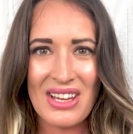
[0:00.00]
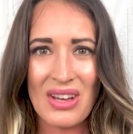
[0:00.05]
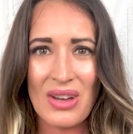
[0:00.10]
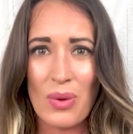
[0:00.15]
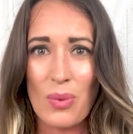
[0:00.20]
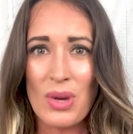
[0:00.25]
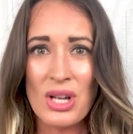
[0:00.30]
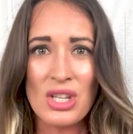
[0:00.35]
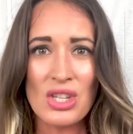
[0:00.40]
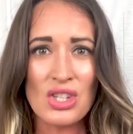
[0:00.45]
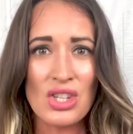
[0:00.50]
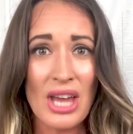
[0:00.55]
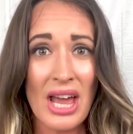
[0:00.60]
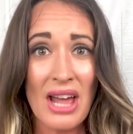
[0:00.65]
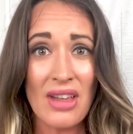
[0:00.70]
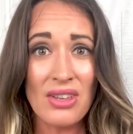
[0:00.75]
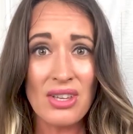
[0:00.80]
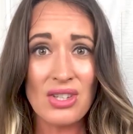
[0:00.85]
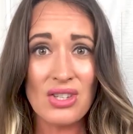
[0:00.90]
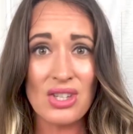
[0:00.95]
What
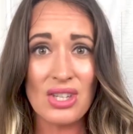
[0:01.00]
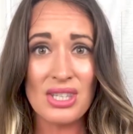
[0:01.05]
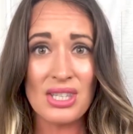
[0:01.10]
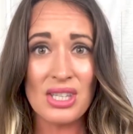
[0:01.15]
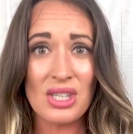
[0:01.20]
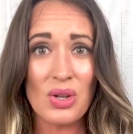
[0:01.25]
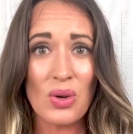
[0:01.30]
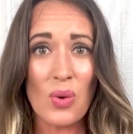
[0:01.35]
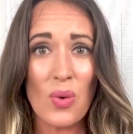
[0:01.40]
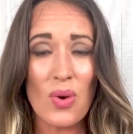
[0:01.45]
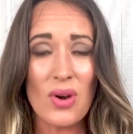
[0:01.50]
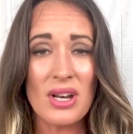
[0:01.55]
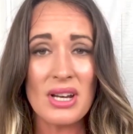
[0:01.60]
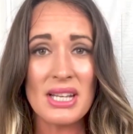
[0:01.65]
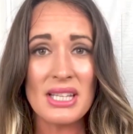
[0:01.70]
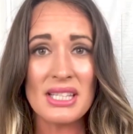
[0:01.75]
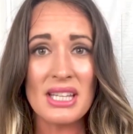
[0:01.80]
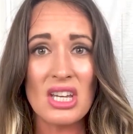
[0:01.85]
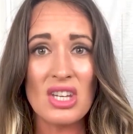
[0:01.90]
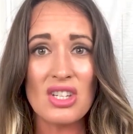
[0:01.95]
challenges is your
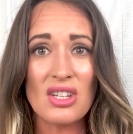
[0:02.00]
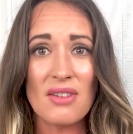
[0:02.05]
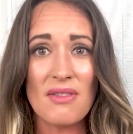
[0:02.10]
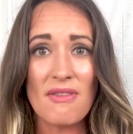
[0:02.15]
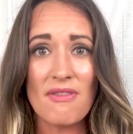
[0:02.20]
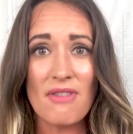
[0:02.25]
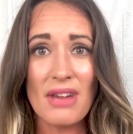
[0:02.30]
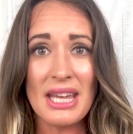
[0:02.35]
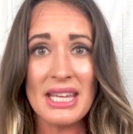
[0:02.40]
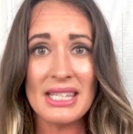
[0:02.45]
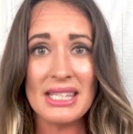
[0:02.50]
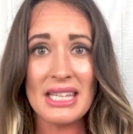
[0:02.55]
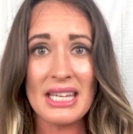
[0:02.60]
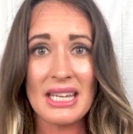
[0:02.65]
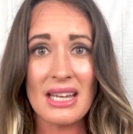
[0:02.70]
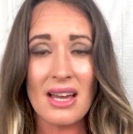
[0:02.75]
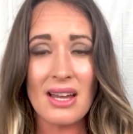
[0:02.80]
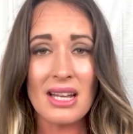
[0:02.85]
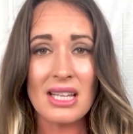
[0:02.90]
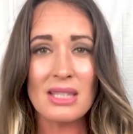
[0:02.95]
organization
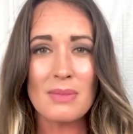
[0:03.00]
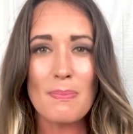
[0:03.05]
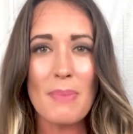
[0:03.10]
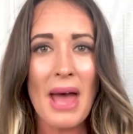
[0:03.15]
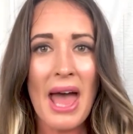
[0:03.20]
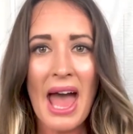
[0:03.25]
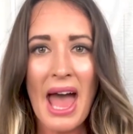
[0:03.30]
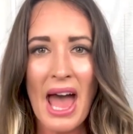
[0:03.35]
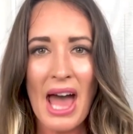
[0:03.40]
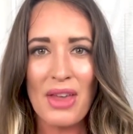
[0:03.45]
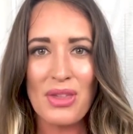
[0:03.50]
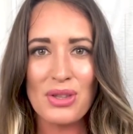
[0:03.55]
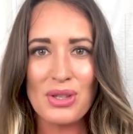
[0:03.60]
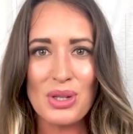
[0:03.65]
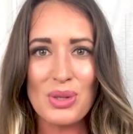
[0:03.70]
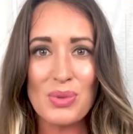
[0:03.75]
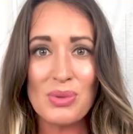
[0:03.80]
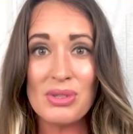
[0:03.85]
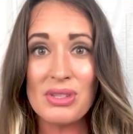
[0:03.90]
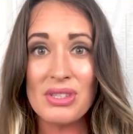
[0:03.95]
facing on its path
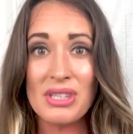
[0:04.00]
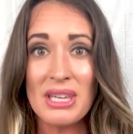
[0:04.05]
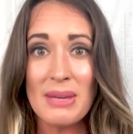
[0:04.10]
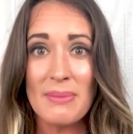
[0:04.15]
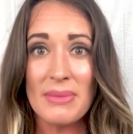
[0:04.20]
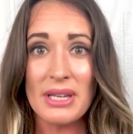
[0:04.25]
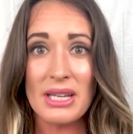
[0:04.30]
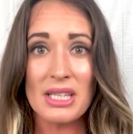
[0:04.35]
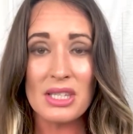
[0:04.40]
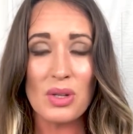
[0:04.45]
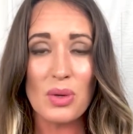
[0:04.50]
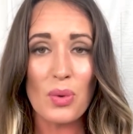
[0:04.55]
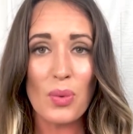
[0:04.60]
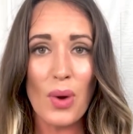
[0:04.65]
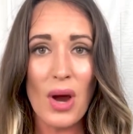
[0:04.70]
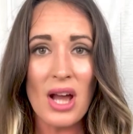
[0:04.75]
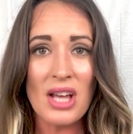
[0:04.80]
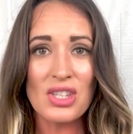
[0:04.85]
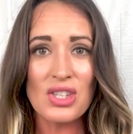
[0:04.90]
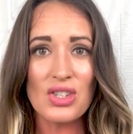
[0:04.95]
to seamless
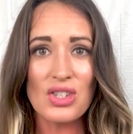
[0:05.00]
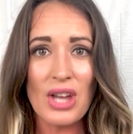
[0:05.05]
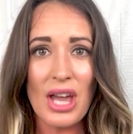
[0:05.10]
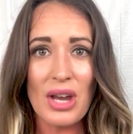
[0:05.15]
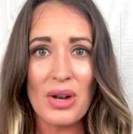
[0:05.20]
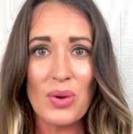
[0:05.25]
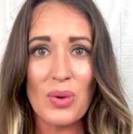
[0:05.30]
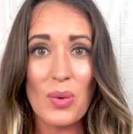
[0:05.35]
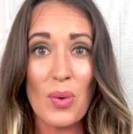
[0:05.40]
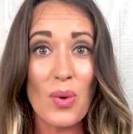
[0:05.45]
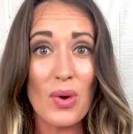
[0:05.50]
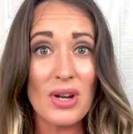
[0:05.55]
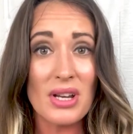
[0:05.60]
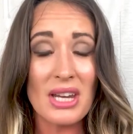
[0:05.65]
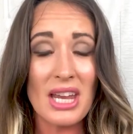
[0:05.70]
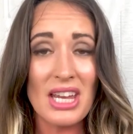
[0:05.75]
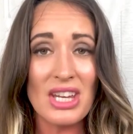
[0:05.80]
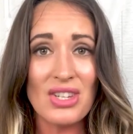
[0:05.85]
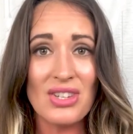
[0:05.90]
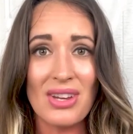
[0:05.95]
cross-channel
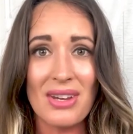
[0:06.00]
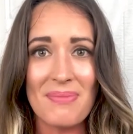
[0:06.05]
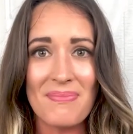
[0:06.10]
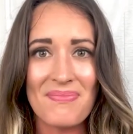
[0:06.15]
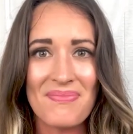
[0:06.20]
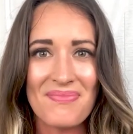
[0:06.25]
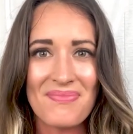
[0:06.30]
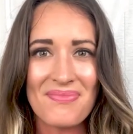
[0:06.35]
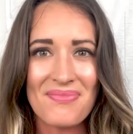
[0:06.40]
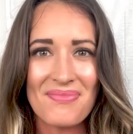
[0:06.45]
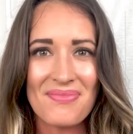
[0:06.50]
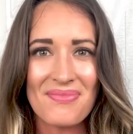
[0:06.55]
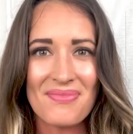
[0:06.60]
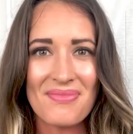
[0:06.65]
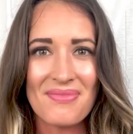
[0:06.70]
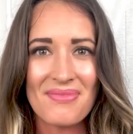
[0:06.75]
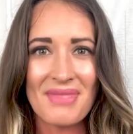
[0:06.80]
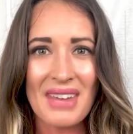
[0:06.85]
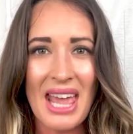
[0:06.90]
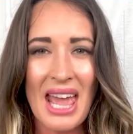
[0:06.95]
coordination?
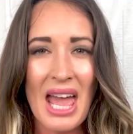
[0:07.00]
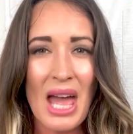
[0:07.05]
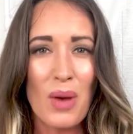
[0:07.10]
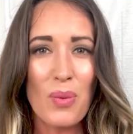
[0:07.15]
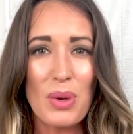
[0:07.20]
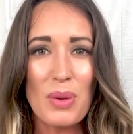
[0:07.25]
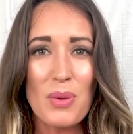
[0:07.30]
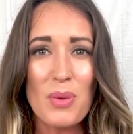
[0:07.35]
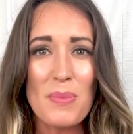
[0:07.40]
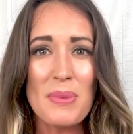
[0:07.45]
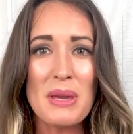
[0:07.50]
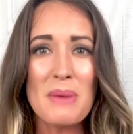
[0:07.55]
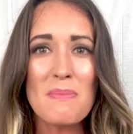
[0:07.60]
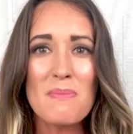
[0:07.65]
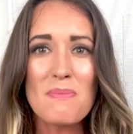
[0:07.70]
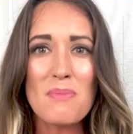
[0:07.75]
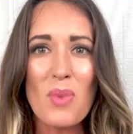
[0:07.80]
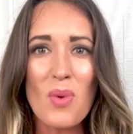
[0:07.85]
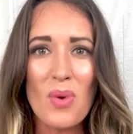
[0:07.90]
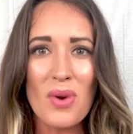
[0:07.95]
We will be
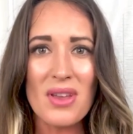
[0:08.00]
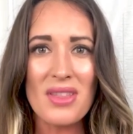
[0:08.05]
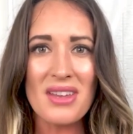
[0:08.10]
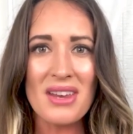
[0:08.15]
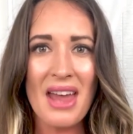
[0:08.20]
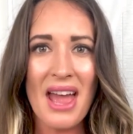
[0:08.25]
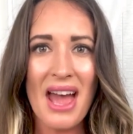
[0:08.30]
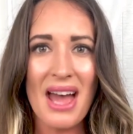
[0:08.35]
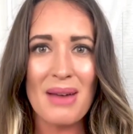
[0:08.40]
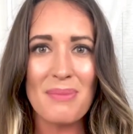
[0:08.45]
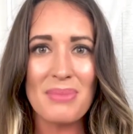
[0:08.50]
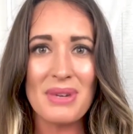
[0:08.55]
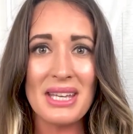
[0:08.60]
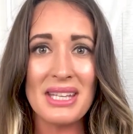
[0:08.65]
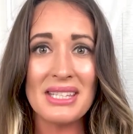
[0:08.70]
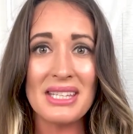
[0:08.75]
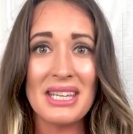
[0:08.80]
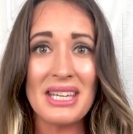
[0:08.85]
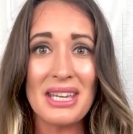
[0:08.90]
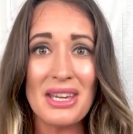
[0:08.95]
more than happy
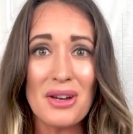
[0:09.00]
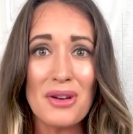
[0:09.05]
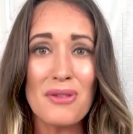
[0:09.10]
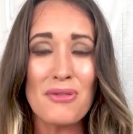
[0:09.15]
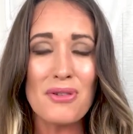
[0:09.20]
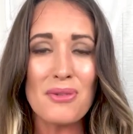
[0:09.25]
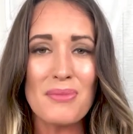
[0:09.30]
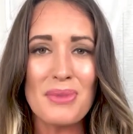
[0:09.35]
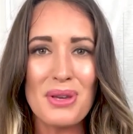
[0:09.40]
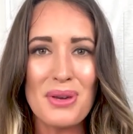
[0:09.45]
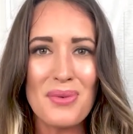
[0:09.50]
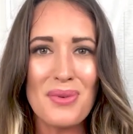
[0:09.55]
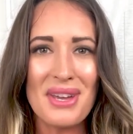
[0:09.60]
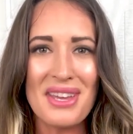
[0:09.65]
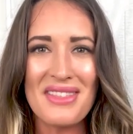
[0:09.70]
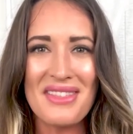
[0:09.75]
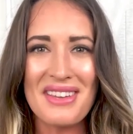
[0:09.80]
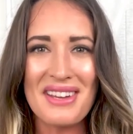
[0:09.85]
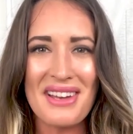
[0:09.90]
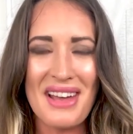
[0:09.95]
to hear from you
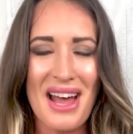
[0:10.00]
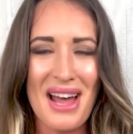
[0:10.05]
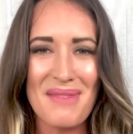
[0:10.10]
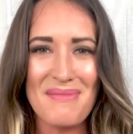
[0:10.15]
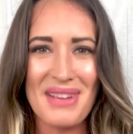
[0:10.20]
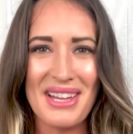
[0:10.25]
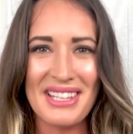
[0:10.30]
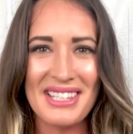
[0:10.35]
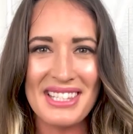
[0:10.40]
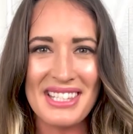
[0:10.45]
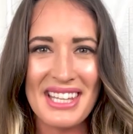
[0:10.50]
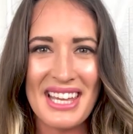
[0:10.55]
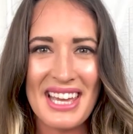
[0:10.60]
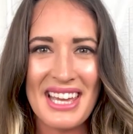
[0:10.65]
in the comments.